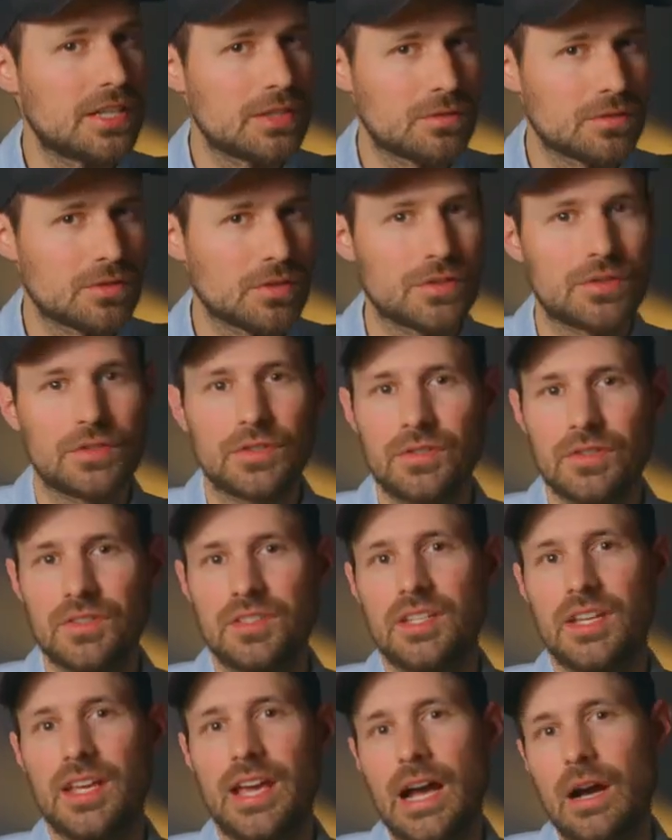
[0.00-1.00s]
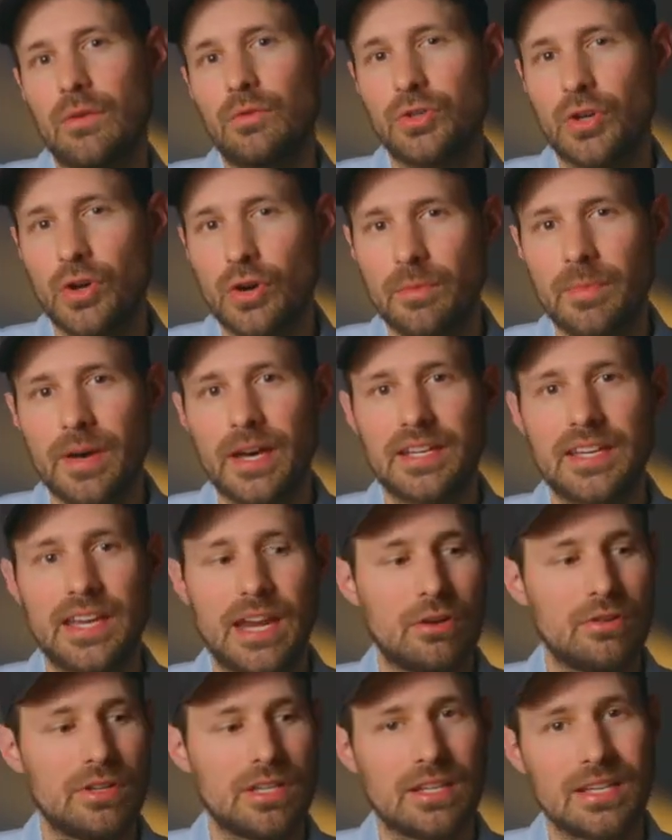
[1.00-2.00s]
test was also to see how I would go about
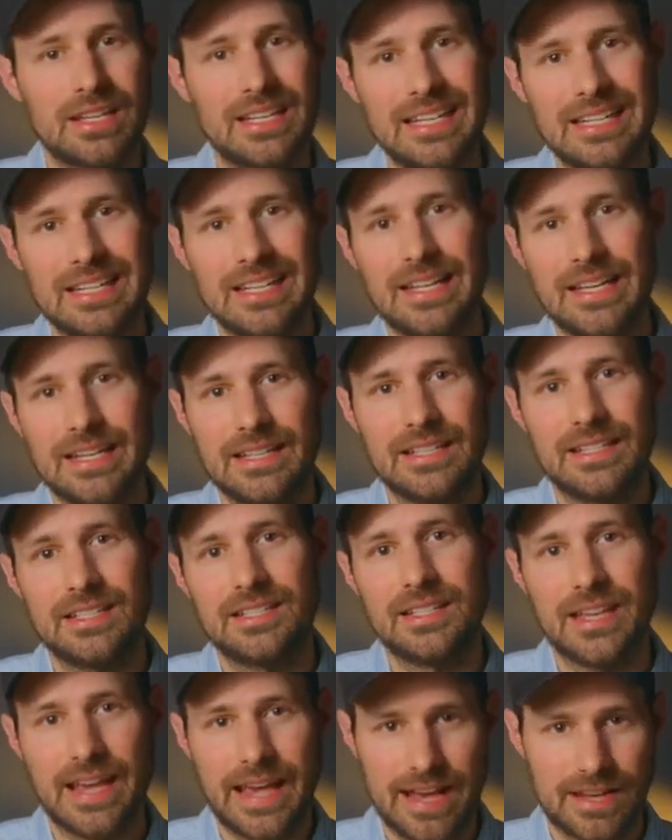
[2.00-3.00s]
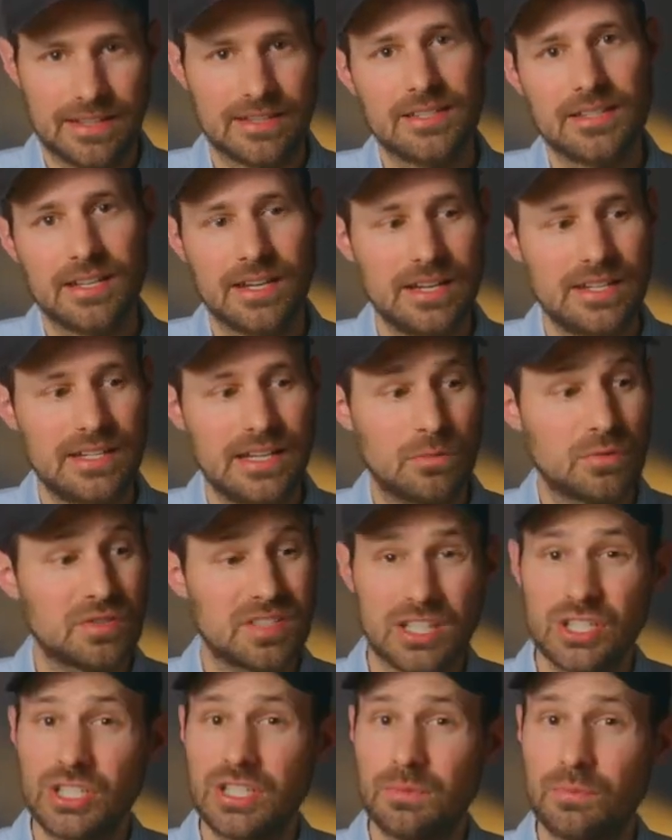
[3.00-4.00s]
carrying a kit like this outside, and it was
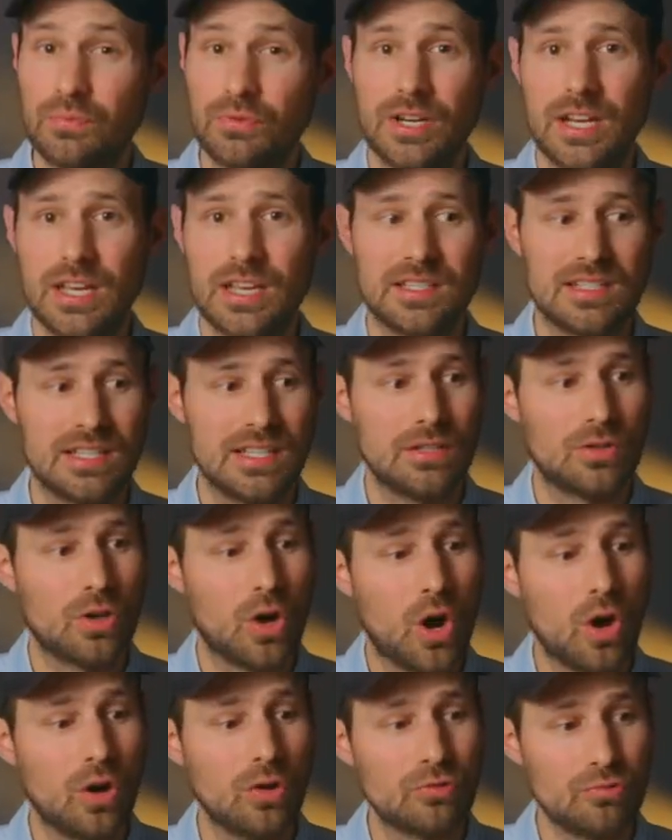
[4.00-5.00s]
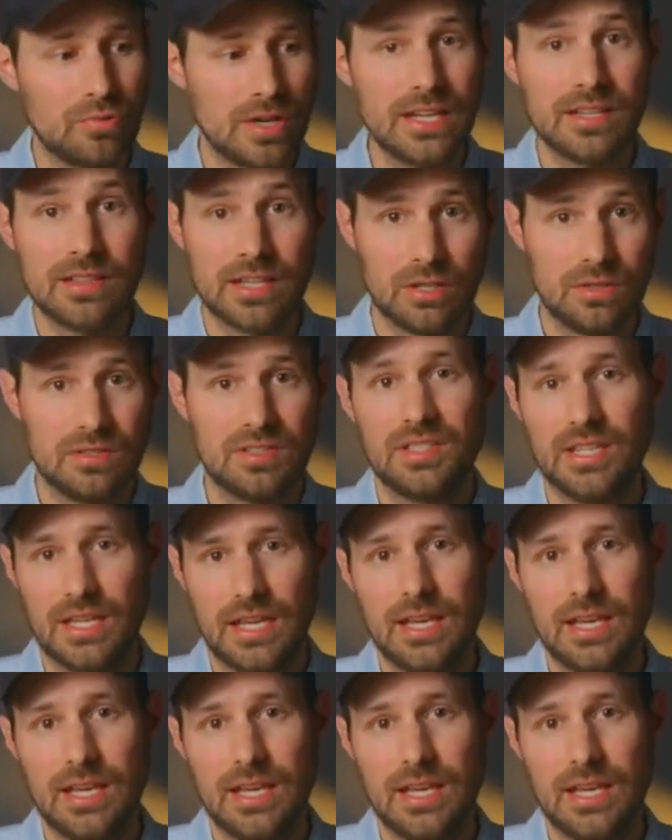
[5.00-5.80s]
actually pretty easy. The whole rig that you see